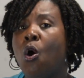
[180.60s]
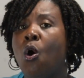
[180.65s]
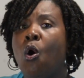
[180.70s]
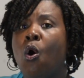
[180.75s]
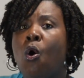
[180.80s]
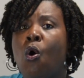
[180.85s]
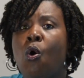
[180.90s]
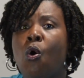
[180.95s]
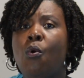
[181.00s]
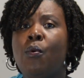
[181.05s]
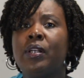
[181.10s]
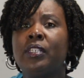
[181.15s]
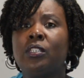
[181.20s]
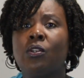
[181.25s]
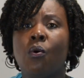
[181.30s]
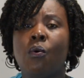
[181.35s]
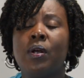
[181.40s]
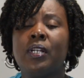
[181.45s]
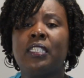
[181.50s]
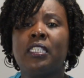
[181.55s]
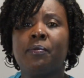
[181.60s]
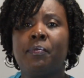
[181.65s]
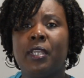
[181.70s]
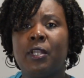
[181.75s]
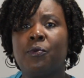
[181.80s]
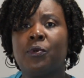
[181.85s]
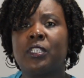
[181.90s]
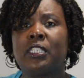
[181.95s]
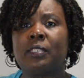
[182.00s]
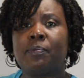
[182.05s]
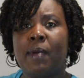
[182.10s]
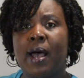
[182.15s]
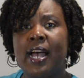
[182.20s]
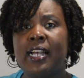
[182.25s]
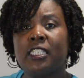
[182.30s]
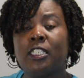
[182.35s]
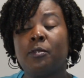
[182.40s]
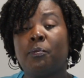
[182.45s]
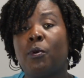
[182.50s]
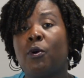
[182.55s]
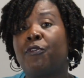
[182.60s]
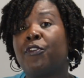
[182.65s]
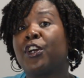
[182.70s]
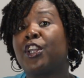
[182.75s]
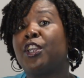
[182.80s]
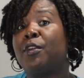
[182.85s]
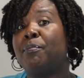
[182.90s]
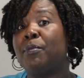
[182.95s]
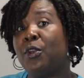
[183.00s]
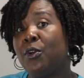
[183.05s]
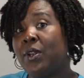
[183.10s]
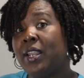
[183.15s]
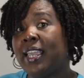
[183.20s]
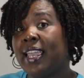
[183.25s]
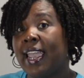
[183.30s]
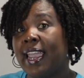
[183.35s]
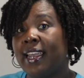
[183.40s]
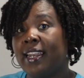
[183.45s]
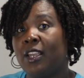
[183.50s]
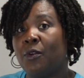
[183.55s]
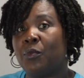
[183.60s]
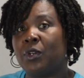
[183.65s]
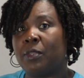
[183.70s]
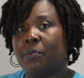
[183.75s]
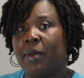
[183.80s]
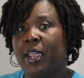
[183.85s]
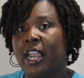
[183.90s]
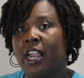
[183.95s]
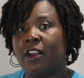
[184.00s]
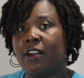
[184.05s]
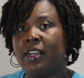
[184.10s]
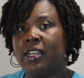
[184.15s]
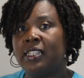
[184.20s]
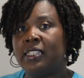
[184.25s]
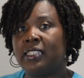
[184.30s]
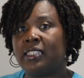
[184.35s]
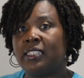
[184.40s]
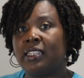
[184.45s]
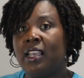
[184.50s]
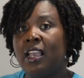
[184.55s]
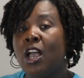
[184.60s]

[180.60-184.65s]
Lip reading: who is going to be responsible for communicating with parents